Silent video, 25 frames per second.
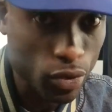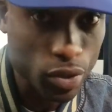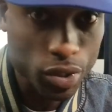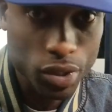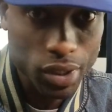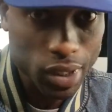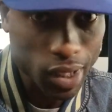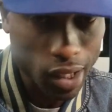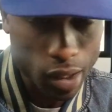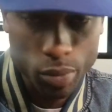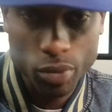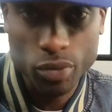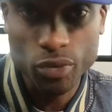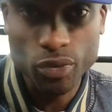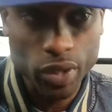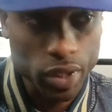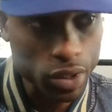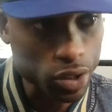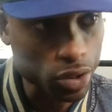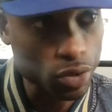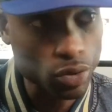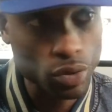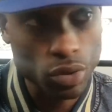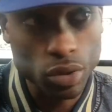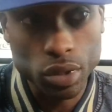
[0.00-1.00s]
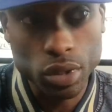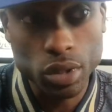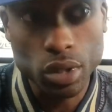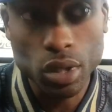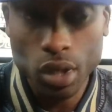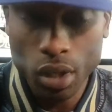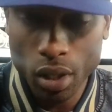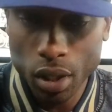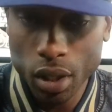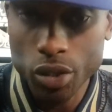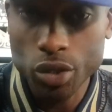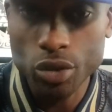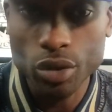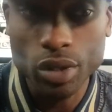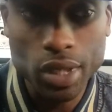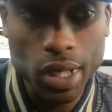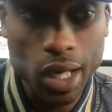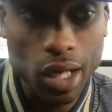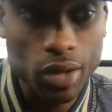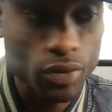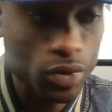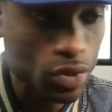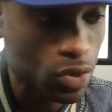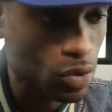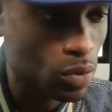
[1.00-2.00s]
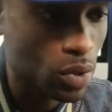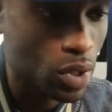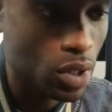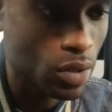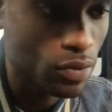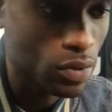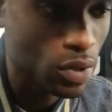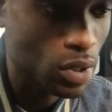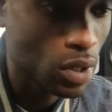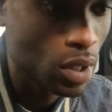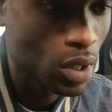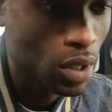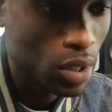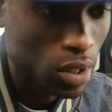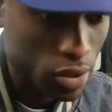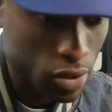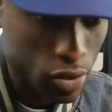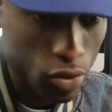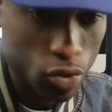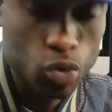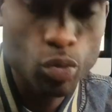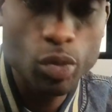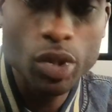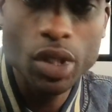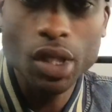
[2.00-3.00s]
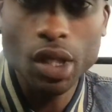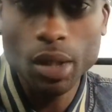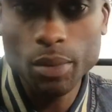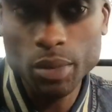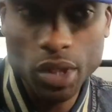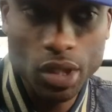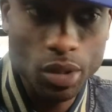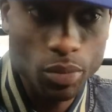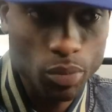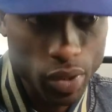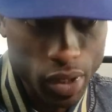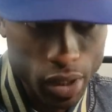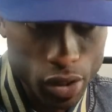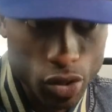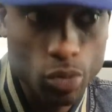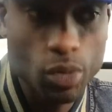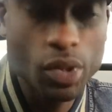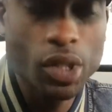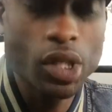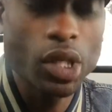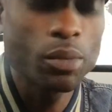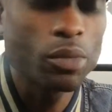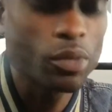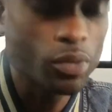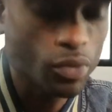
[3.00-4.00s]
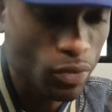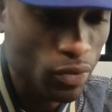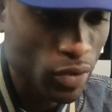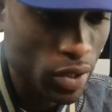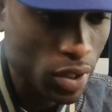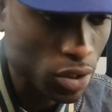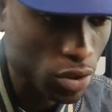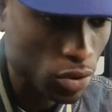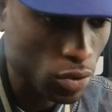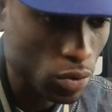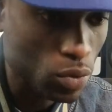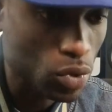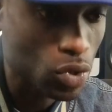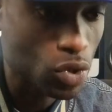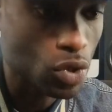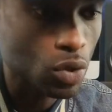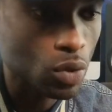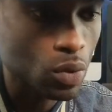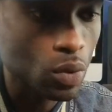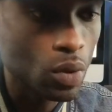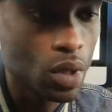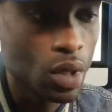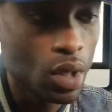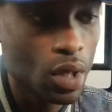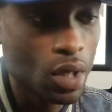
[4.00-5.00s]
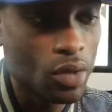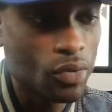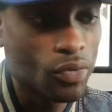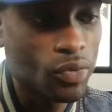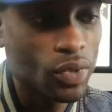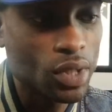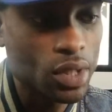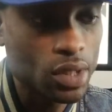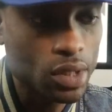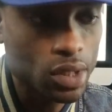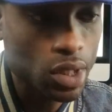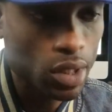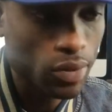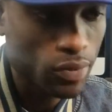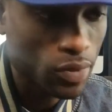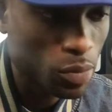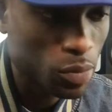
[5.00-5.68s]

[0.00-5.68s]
it, you're not a professional. You're a novice, whatever. Until you become getting paid, you become a professional. So feed the safe to